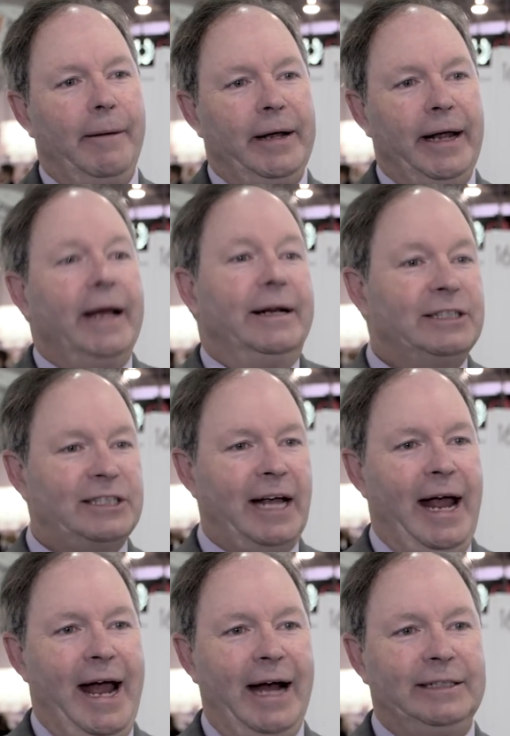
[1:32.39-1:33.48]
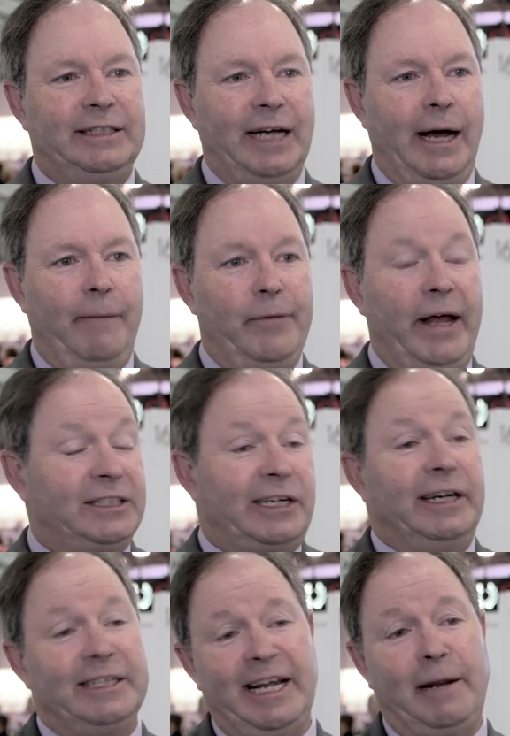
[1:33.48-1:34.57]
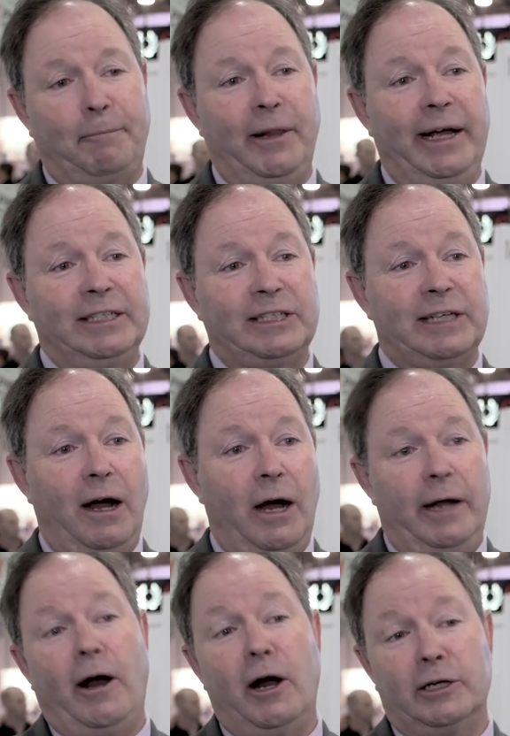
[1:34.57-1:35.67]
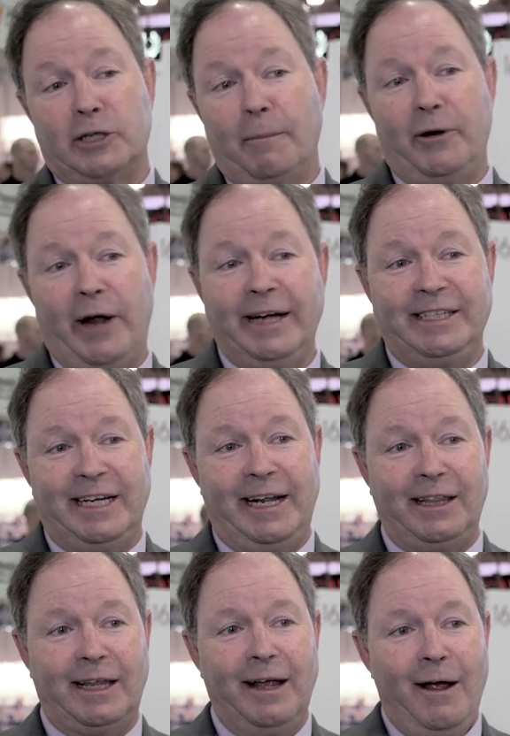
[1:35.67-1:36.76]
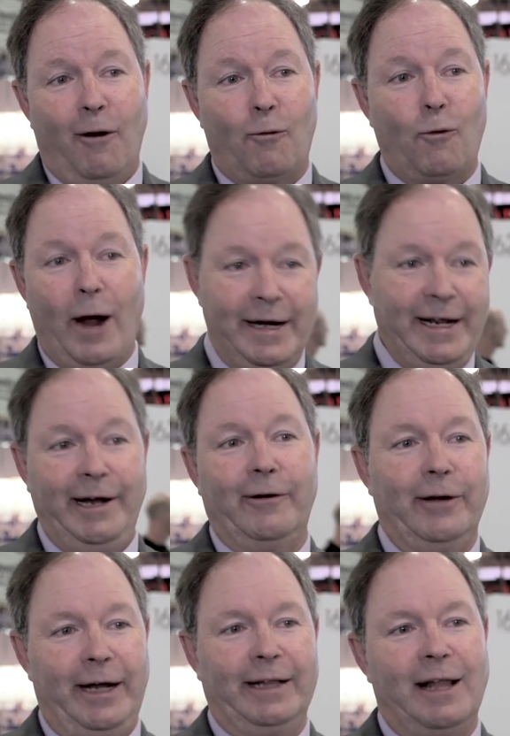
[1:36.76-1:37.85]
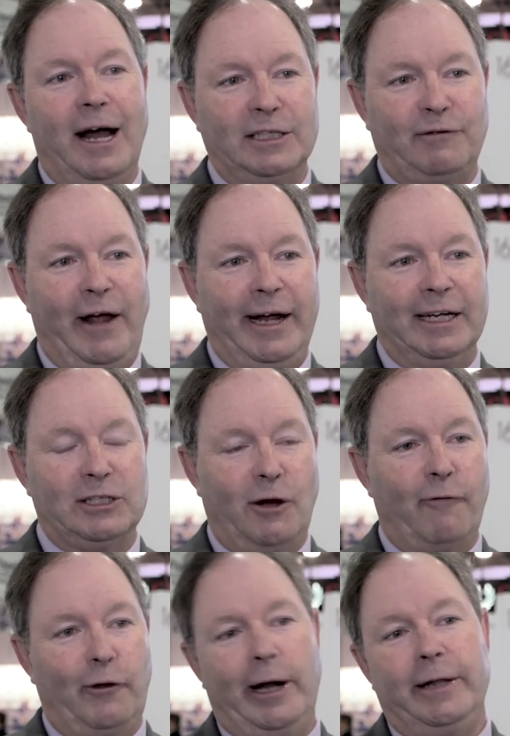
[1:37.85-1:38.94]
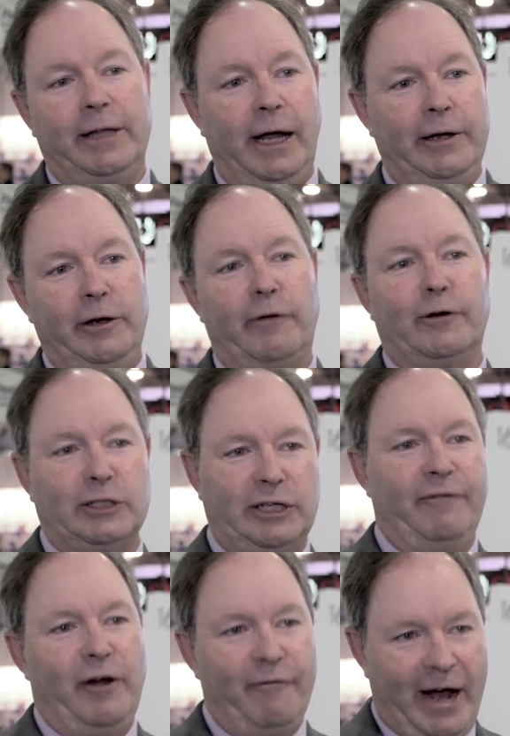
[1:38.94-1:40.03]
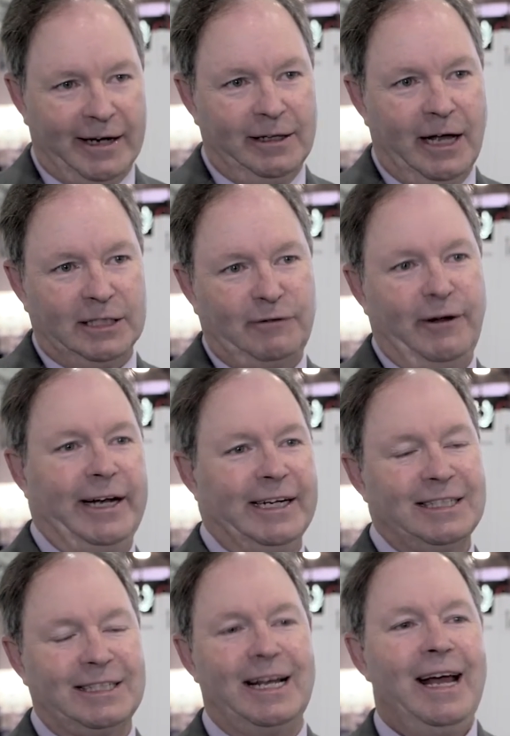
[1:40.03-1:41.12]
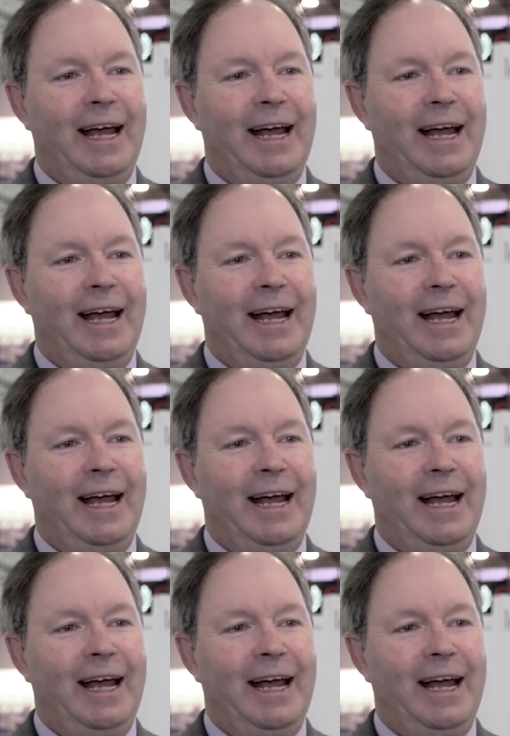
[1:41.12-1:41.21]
is. And that's going to take place on October 19th. Right here in Las Vegas, over at the University of Nevada, Las Vegas,